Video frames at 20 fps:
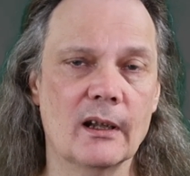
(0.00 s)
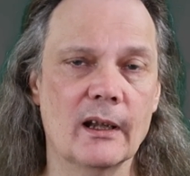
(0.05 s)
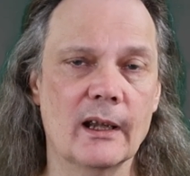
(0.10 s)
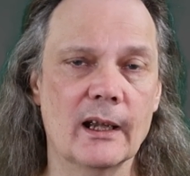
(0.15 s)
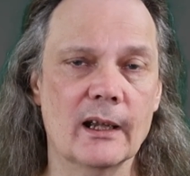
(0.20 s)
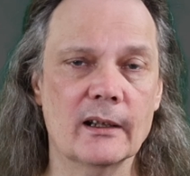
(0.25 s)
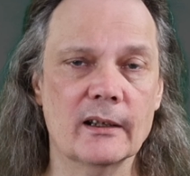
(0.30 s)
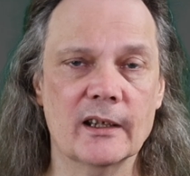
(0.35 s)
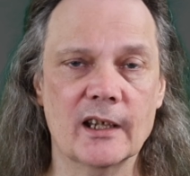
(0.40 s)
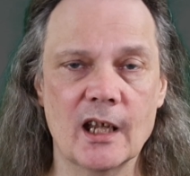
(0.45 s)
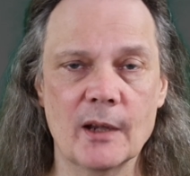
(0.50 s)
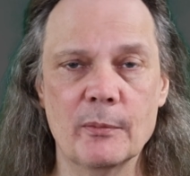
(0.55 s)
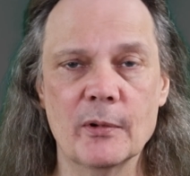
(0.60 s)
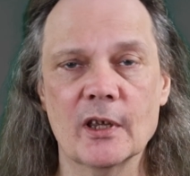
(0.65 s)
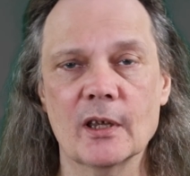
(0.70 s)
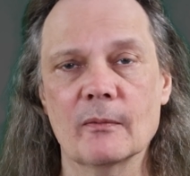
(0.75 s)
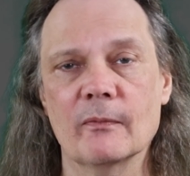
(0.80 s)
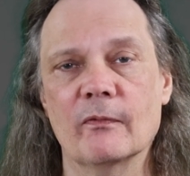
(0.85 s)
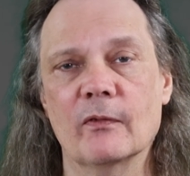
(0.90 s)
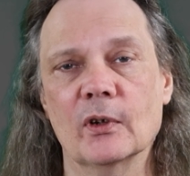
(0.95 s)
And
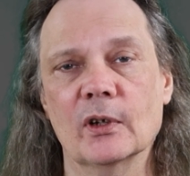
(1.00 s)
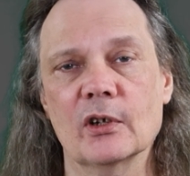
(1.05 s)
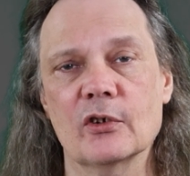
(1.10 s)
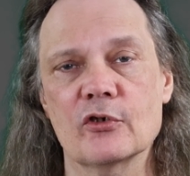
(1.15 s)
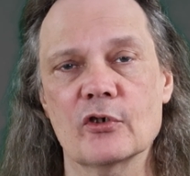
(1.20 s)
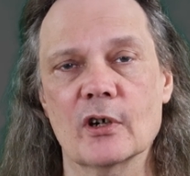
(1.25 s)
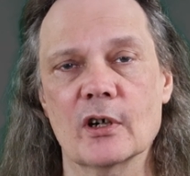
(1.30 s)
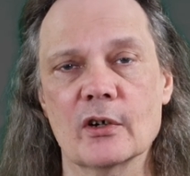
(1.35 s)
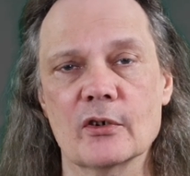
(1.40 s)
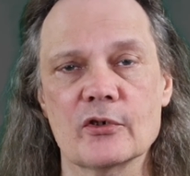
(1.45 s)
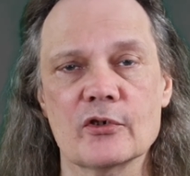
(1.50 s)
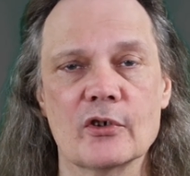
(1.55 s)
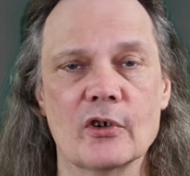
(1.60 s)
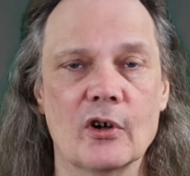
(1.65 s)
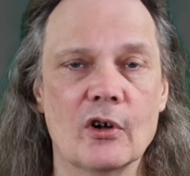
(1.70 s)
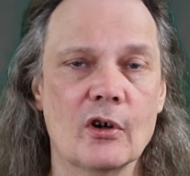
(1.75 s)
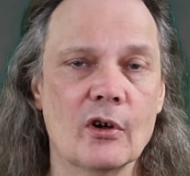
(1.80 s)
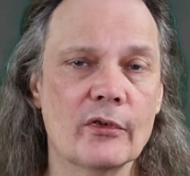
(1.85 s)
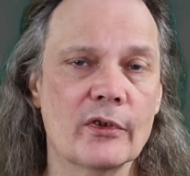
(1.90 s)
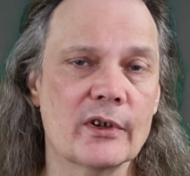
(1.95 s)
keeping them fully charged
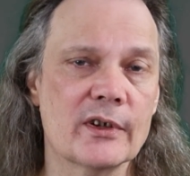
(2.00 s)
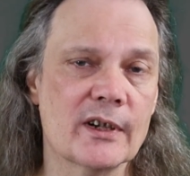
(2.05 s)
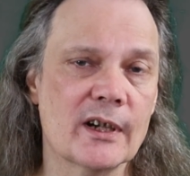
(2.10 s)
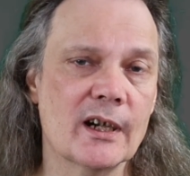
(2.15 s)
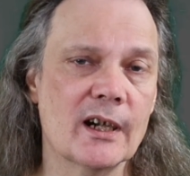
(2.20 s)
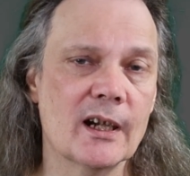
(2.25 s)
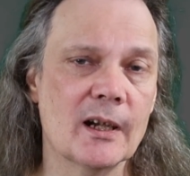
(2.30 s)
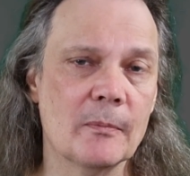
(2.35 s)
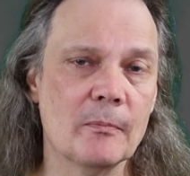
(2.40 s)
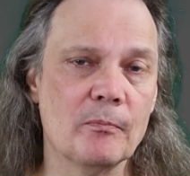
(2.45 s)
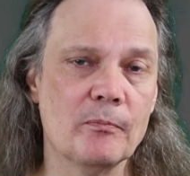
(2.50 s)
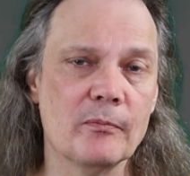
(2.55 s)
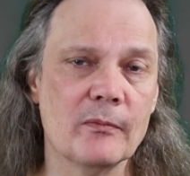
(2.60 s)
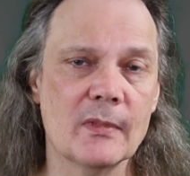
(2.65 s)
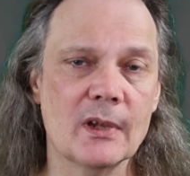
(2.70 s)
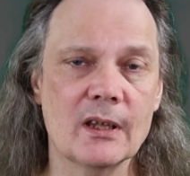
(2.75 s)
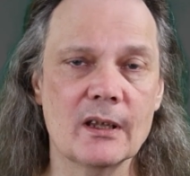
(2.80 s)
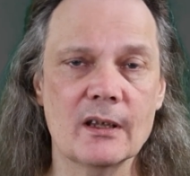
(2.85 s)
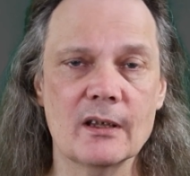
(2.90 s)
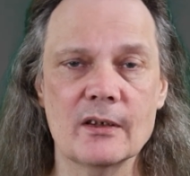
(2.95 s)
all the time
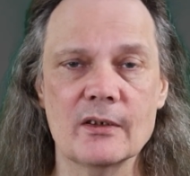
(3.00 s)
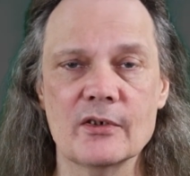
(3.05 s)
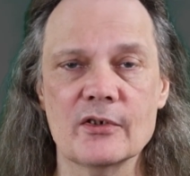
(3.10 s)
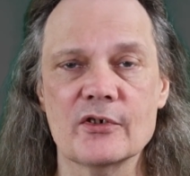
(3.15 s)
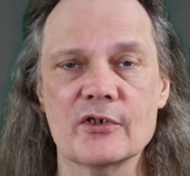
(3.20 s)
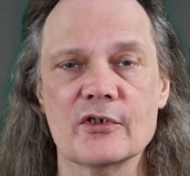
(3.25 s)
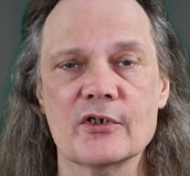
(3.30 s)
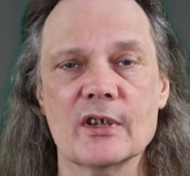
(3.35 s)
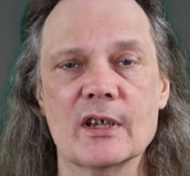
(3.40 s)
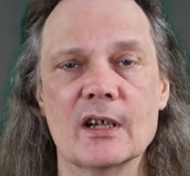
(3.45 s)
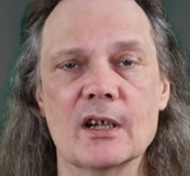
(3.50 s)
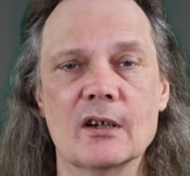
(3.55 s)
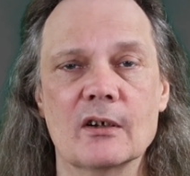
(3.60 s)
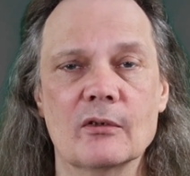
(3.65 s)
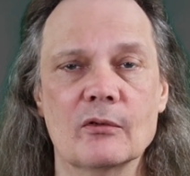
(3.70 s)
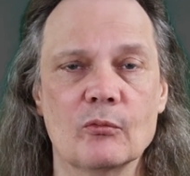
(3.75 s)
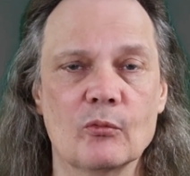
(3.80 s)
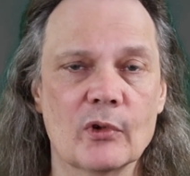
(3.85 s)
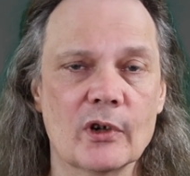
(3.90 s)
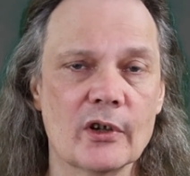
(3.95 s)
is
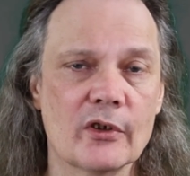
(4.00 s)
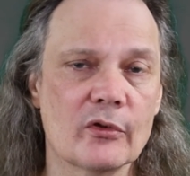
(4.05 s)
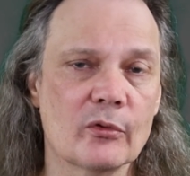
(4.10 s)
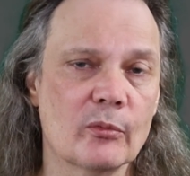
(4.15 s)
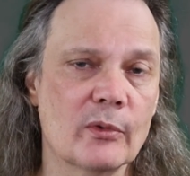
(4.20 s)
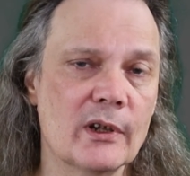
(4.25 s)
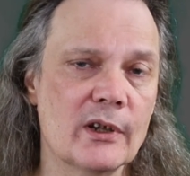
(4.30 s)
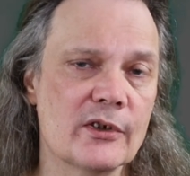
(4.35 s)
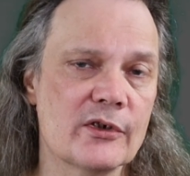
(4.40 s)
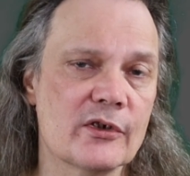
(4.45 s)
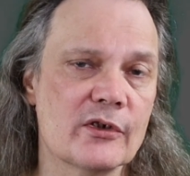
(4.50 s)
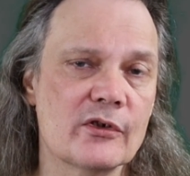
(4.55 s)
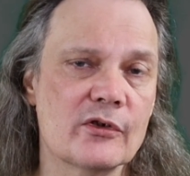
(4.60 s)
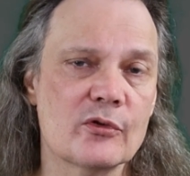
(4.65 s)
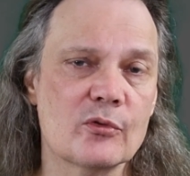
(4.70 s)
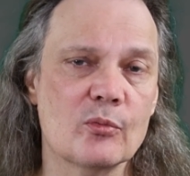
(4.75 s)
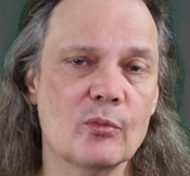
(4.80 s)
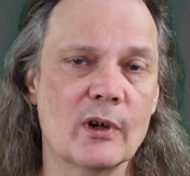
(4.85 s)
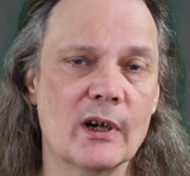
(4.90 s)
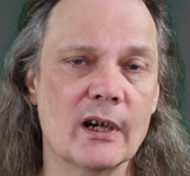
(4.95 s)
uh, one of the
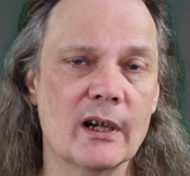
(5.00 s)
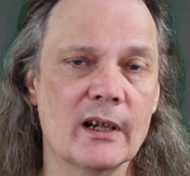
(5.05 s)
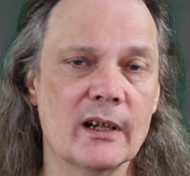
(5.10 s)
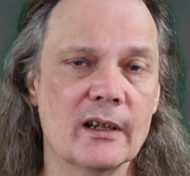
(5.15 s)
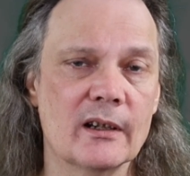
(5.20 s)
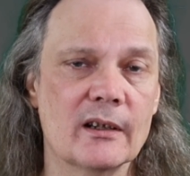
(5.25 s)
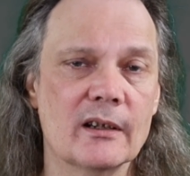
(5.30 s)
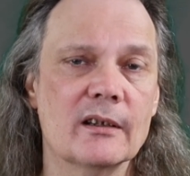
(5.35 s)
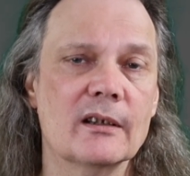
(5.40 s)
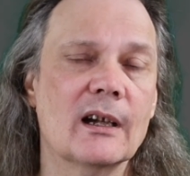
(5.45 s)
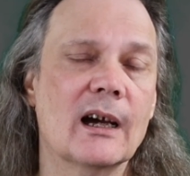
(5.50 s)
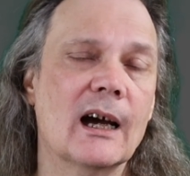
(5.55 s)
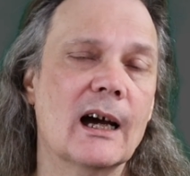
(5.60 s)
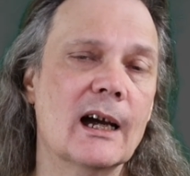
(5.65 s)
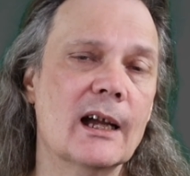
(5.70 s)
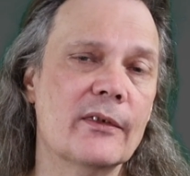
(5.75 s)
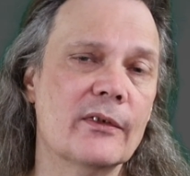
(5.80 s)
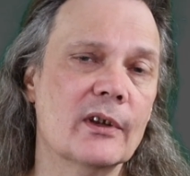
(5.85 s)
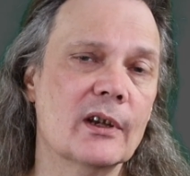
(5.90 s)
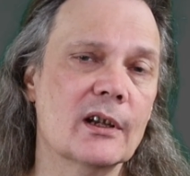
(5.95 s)
reasons why
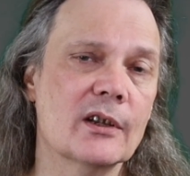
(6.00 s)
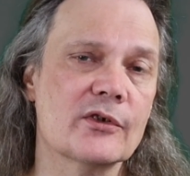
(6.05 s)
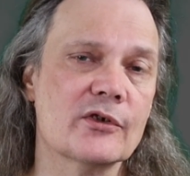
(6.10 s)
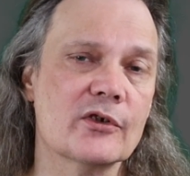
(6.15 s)
I think